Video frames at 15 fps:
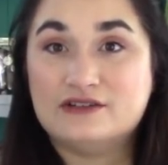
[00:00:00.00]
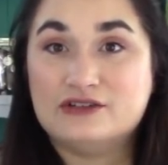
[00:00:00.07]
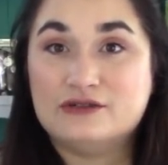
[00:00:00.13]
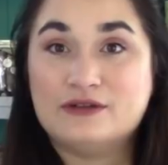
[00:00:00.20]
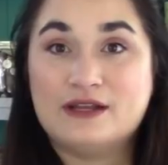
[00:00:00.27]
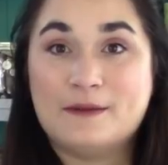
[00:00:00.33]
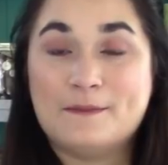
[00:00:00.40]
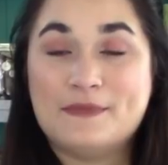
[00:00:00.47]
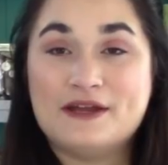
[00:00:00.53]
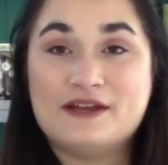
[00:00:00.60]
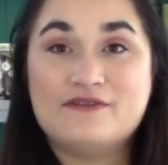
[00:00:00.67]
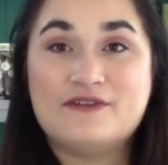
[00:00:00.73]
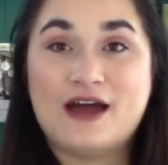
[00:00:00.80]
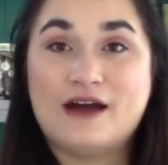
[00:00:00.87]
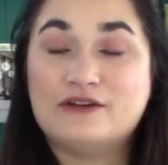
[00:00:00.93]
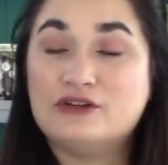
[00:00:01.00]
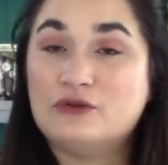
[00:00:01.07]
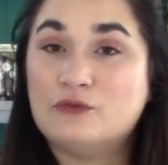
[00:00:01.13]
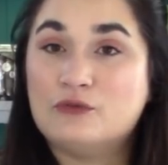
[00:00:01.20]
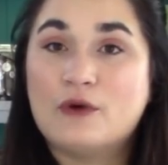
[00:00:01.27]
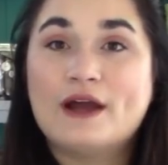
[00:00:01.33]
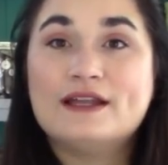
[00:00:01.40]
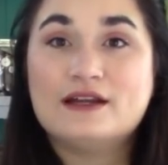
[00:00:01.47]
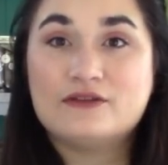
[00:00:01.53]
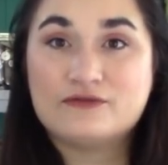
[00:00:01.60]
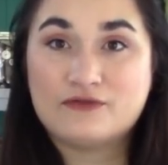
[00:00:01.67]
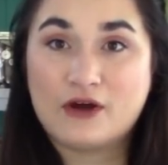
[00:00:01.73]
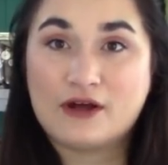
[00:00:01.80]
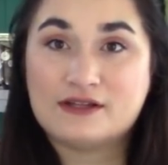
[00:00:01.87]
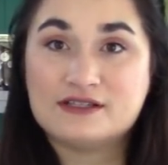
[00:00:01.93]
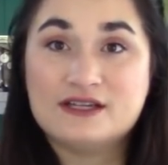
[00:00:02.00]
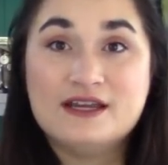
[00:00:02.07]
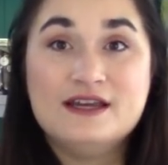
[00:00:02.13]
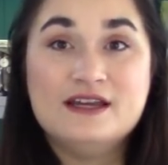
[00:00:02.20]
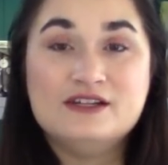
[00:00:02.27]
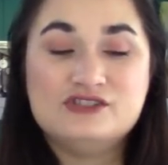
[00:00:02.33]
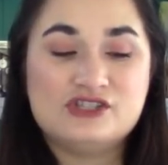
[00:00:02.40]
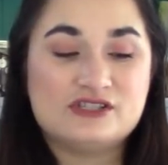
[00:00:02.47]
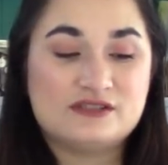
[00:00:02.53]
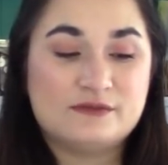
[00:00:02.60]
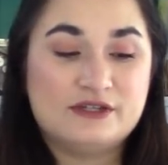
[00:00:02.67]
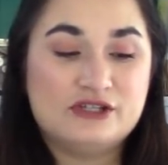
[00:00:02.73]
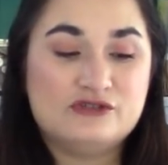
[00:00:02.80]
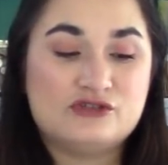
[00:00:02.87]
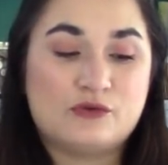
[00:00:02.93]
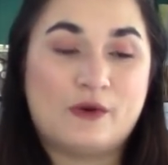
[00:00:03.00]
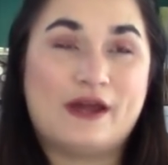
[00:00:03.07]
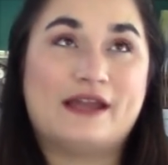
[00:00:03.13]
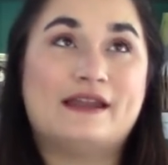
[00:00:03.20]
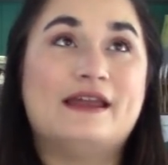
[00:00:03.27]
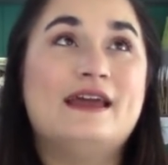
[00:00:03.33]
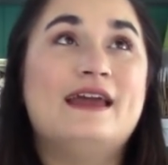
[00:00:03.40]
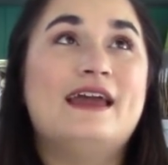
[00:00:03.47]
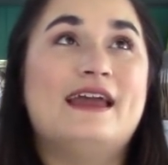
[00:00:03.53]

You get a big value right up front just when you join,